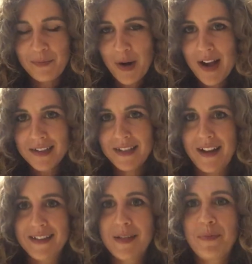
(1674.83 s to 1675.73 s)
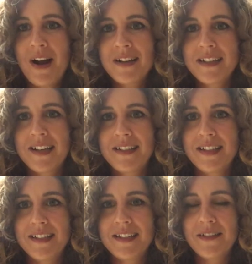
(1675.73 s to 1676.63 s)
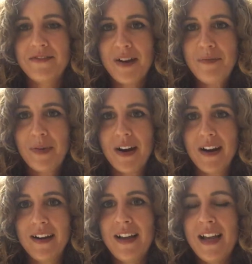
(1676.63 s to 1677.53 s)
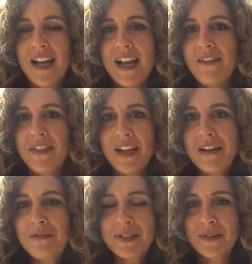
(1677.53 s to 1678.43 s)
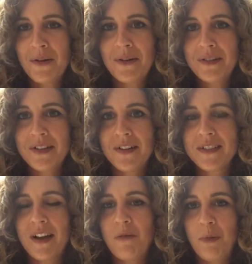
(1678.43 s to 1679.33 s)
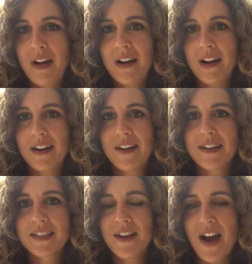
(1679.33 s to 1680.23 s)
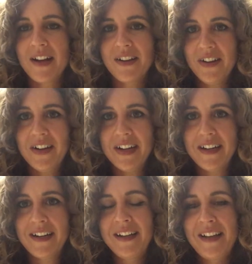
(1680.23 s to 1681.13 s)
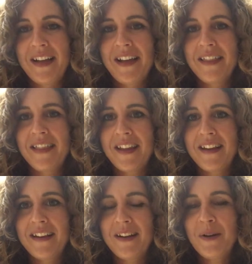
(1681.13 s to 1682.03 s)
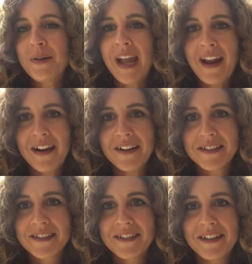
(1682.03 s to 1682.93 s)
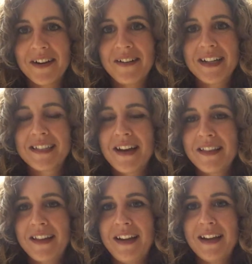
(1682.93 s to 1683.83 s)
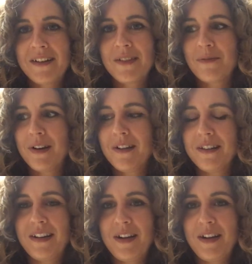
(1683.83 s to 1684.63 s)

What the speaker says: process. The process is the fun part. If the end result turns out weird or it's not good, then who cares? It's not the end of the world.